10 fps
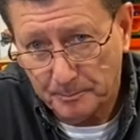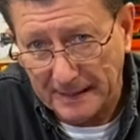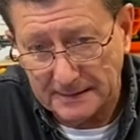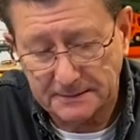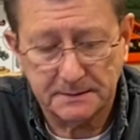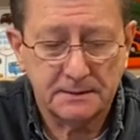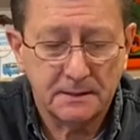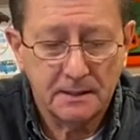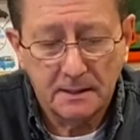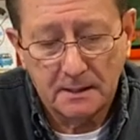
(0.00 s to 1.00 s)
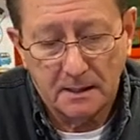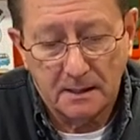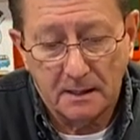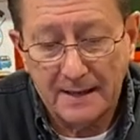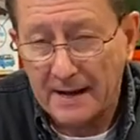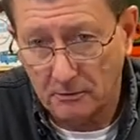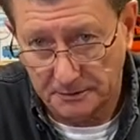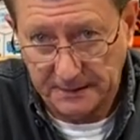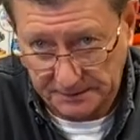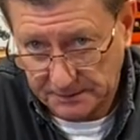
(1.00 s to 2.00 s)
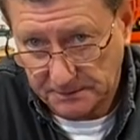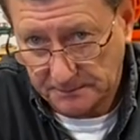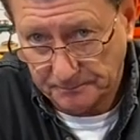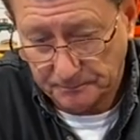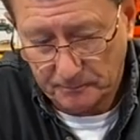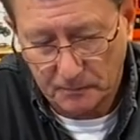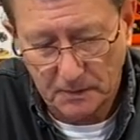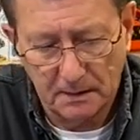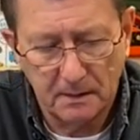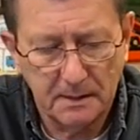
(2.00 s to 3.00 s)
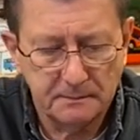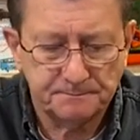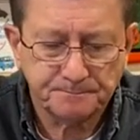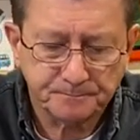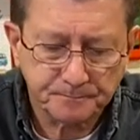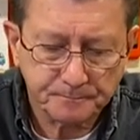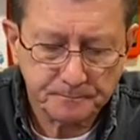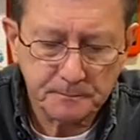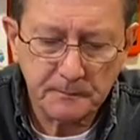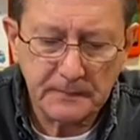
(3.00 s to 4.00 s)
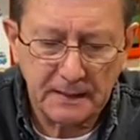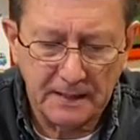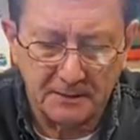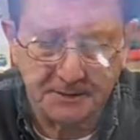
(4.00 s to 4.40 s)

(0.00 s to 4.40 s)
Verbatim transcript: painted uh, aero discs. All right. Now